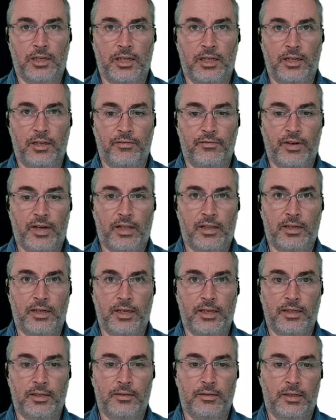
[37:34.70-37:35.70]
to get
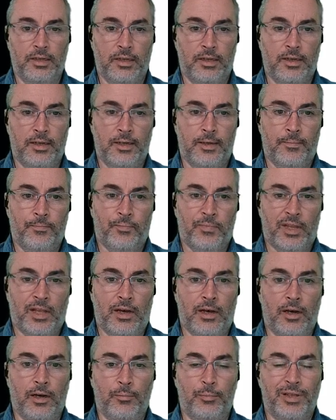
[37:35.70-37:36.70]
invalidated.
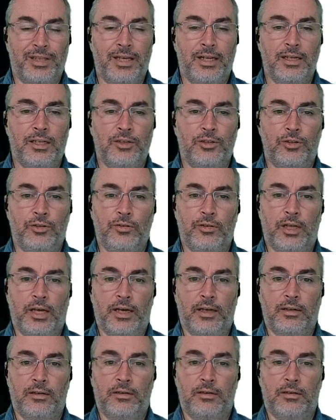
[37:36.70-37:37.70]
But they didn't do
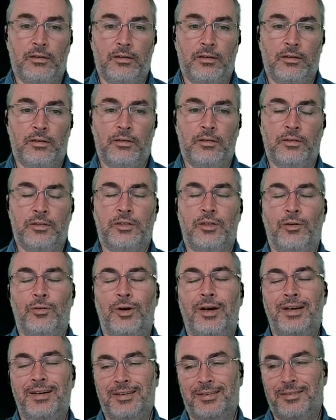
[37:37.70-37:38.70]
that. So
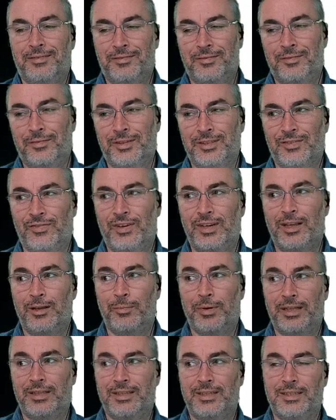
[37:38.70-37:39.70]
what's funny about